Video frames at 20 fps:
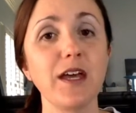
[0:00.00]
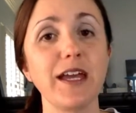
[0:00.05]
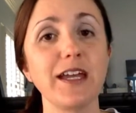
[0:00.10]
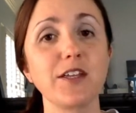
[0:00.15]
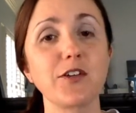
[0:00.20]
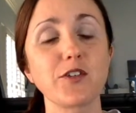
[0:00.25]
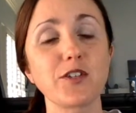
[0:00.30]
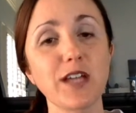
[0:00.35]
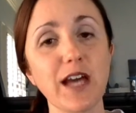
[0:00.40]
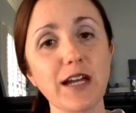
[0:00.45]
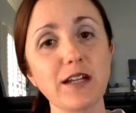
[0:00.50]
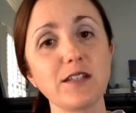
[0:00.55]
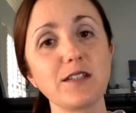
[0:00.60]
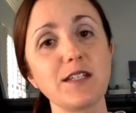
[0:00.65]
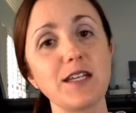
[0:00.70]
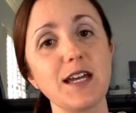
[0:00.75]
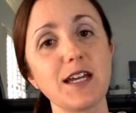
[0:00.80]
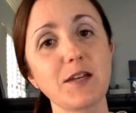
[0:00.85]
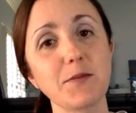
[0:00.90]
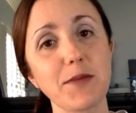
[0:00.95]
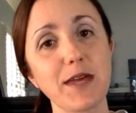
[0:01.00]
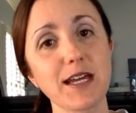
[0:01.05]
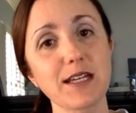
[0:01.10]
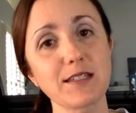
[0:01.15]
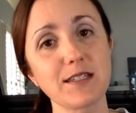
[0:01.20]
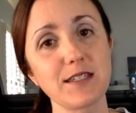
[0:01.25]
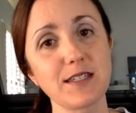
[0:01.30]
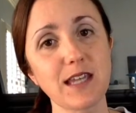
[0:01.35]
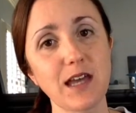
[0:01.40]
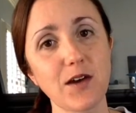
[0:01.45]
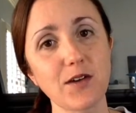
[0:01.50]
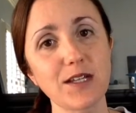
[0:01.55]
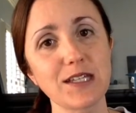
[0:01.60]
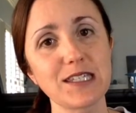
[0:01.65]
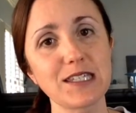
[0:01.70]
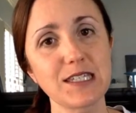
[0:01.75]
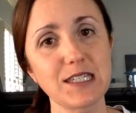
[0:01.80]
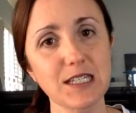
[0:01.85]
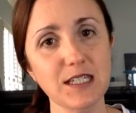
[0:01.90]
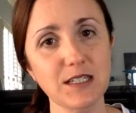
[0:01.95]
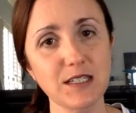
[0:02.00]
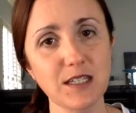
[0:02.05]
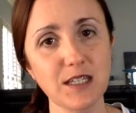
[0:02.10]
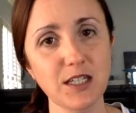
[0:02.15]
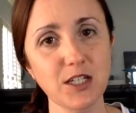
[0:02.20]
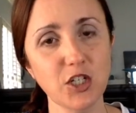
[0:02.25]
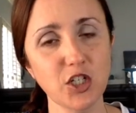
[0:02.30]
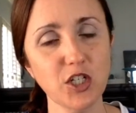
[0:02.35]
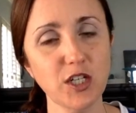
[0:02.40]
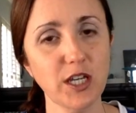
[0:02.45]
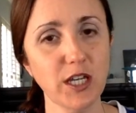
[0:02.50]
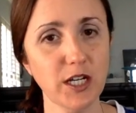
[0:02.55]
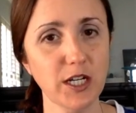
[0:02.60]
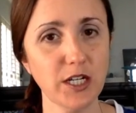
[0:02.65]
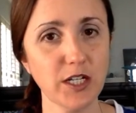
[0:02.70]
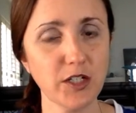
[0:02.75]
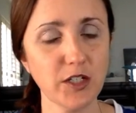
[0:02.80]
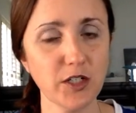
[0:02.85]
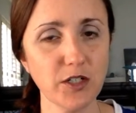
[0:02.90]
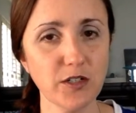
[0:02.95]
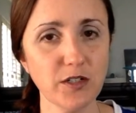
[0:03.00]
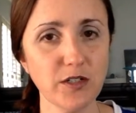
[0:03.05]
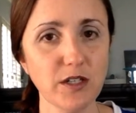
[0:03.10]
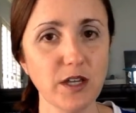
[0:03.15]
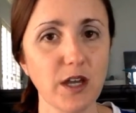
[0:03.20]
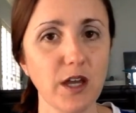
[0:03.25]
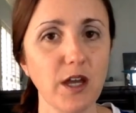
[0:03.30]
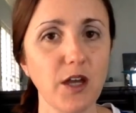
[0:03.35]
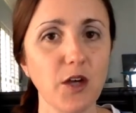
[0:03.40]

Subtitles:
And your title tag maxes out at 60-ish characters.